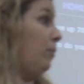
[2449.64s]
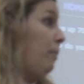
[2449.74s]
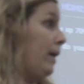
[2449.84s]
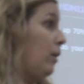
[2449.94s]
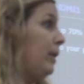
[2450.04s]
even
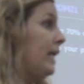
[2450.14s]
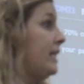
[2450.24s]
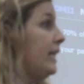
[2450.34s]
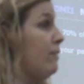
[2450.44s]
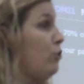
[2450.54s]
better
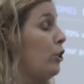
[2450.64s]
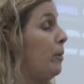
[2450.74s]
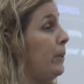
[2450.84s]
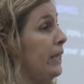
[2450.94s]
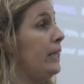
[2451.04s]
because it gives you a
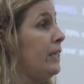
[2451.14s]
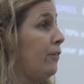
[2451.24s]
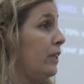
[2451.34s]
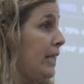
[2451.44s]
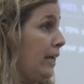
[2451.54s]
completely
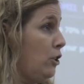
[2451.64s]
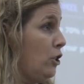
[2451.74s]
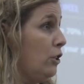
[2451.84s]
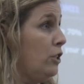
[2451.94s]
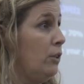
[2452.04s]
different
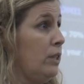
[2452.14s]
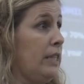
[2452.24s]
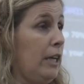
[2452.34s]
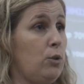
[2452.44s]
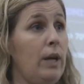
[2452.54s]
texture to the
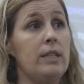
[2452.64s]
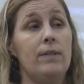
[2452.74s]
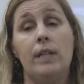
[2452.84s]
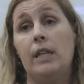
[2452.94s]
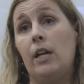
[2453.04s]
sexual
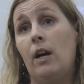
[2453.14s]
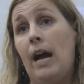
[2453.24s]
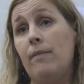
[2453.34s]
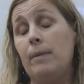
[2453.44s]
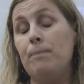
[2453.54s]
activity that you're
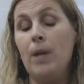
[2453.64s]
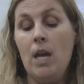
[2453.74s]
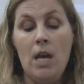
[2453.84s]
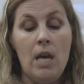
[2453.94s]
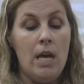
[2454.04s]
having.
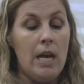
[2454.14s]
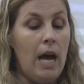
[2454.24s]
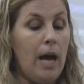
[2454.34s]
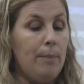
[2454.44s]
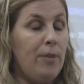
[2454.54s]

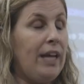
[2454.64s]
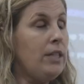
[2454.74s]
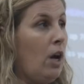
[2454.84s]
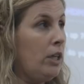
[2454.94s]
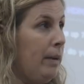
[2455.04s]
They
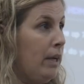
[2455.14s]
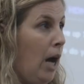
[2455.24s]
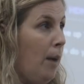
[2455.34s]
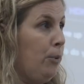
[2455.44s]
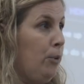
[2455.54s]
talked about a
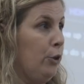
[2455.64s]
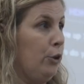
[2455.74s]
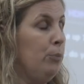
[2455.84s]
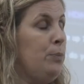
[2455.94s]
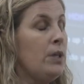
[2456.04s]
couple
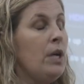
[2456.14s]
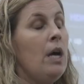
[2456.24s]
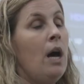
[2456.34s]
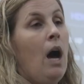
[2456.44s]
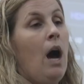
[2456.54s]
lubes.
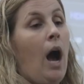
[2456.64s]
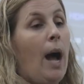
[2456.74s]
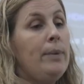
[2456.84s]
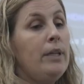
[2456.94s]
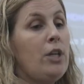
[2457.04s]

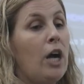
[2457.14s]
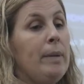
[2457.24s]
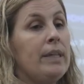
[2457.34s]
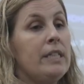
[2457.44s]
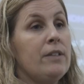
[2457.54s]
I'm gonna talk
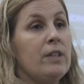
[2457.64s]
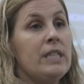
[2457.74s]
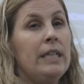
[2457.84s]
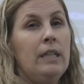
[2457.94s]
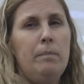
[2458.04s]
about the
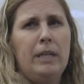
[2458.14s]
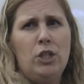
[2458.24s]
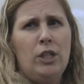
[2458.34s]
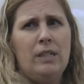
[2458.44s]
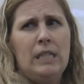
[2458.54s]
difference. They didn't
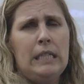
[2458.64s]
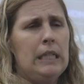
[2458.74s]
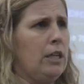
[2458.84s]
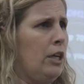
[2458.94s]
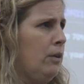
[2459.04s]
mention
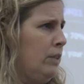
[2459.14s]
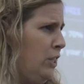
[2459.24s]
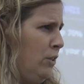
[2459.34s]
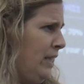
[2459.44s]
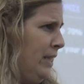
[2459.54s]
silicone.
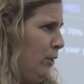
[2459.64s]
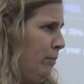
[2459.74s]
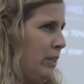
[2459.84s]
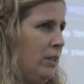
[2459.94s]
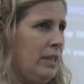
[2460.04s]
Did you guys hear
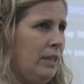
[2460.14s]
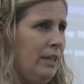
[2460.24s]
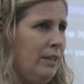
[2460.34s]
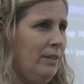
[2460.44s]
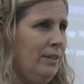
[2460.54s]
them mention
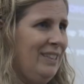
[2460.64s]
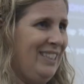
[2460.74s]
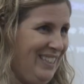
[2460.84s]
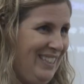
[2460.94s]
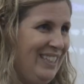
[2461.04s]
silicone?
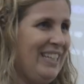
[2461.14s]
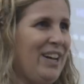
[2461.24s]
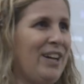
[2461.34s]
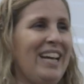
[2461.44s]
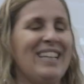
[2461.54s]

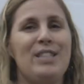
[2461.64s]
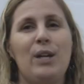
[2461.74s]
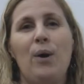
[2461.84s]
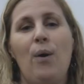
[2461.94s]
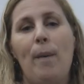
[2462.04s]
Yeah, okay.
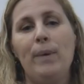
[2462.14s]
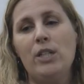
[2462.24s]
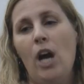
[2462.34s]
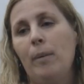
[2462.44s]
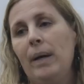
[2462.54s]
So I'm gonna talk